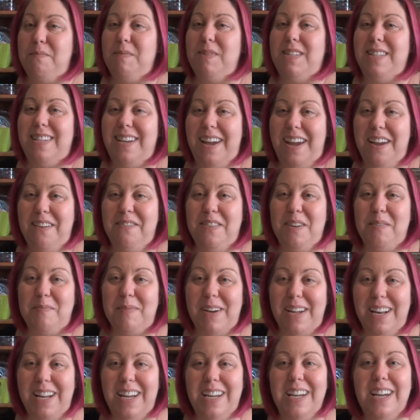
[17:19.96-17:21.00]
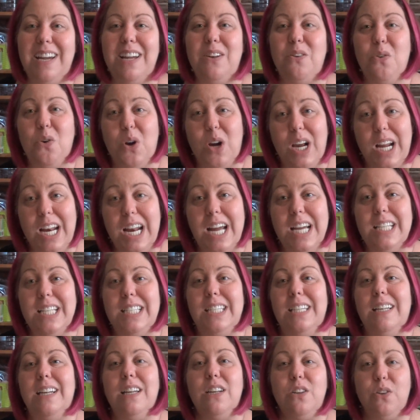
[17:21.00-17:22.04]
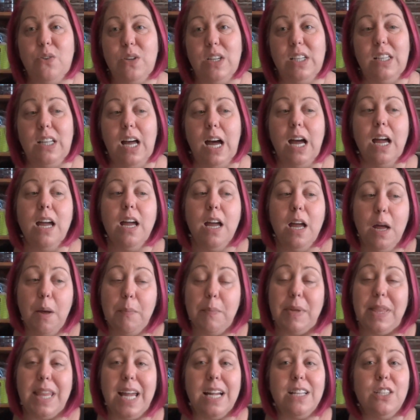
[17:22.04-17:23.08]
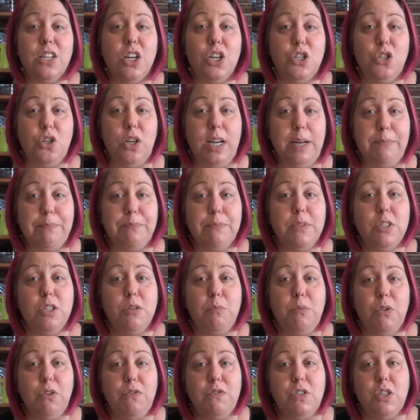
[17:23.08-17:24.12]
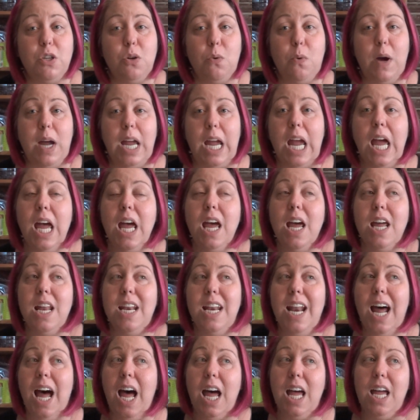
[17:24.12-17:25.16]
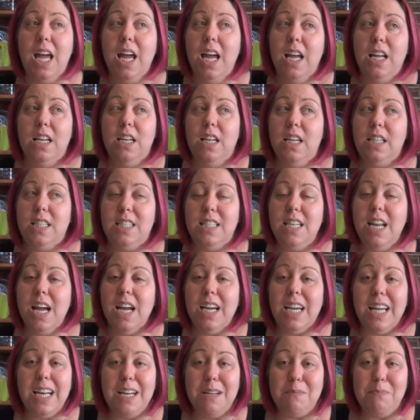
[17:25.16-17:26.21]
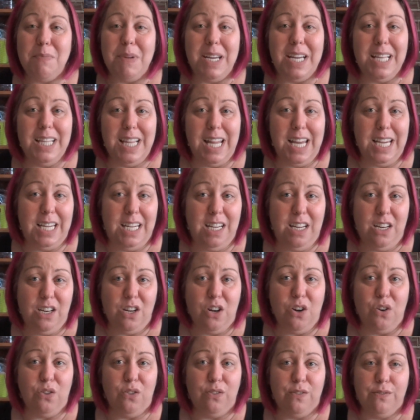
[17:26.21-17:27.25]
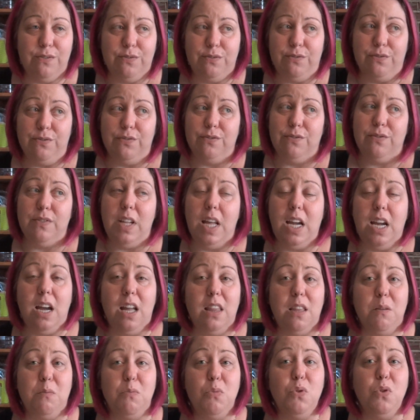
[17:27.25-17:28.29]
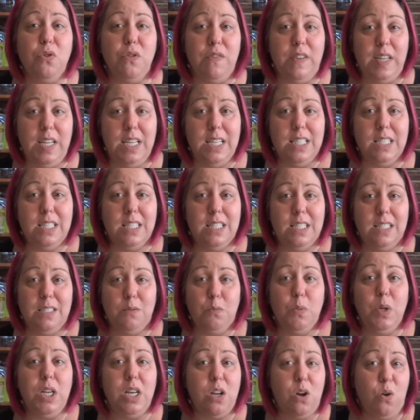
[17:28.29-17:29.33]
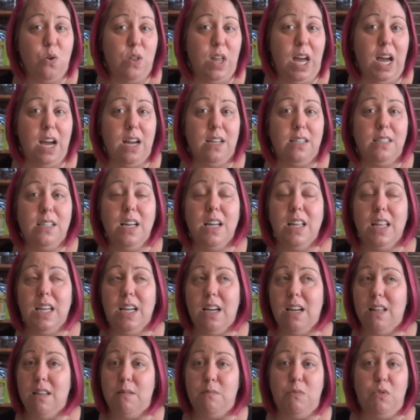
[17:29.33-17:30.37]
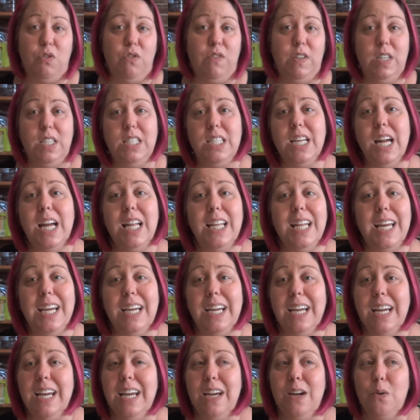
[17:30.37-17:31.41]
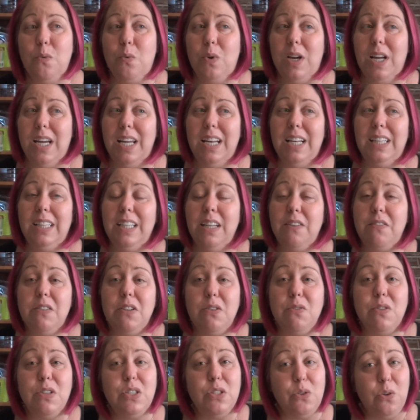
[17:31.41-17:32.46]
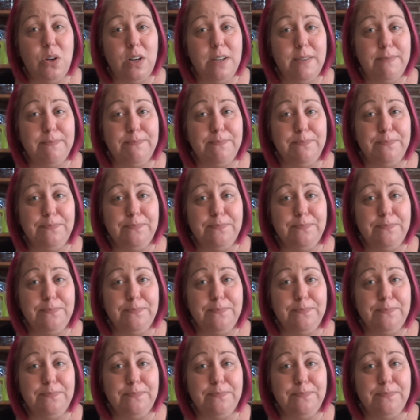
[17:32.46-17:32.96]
saving money and organizing and doing a lot. But that's our dream, to move to Hawaii. It's not going to be like, you know, like on the movies. We know that. Not like on the movies. Not like, we're not going to live in a resort.